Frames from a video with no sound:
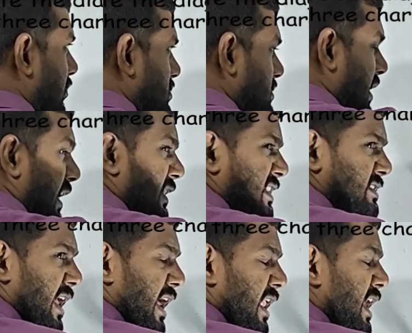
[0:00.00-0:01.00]
if you take the
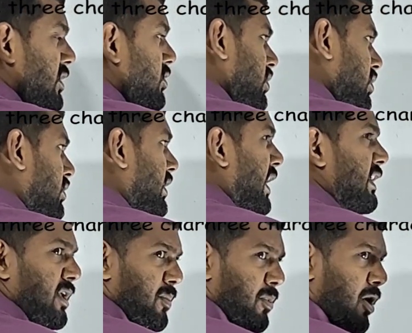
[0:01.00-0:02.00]
scale and do, you will get the